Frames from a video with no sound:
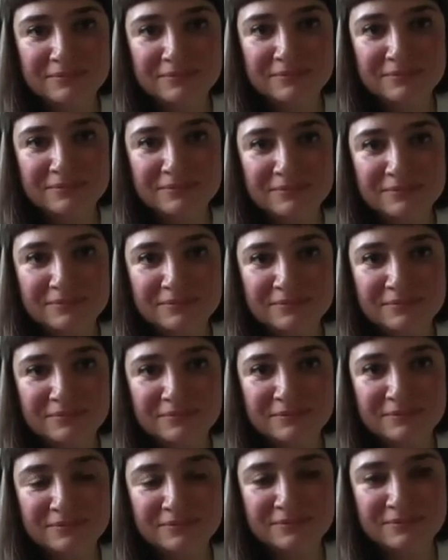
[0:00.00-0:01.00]

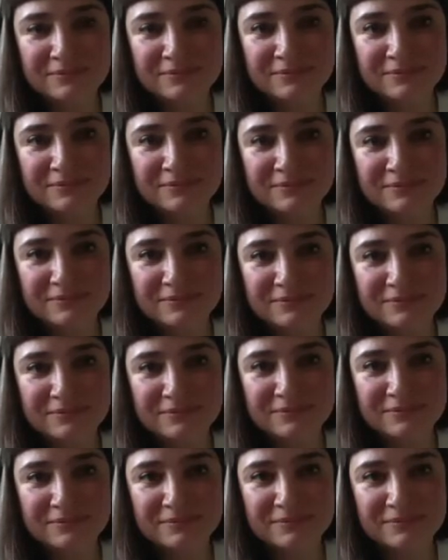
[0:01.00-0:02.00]

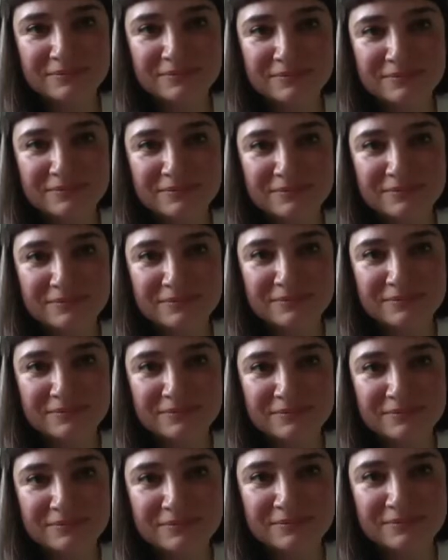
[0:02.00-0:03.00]

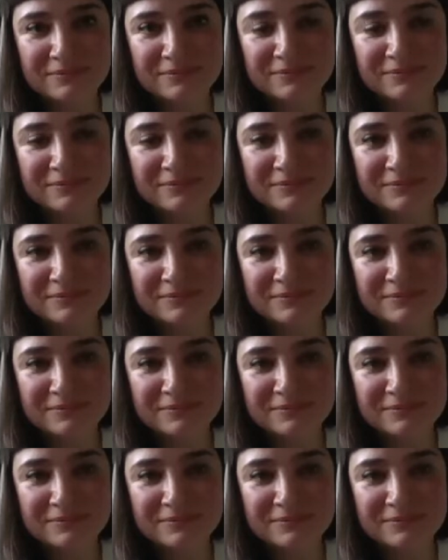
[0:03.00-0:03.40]
The person shown says nothing.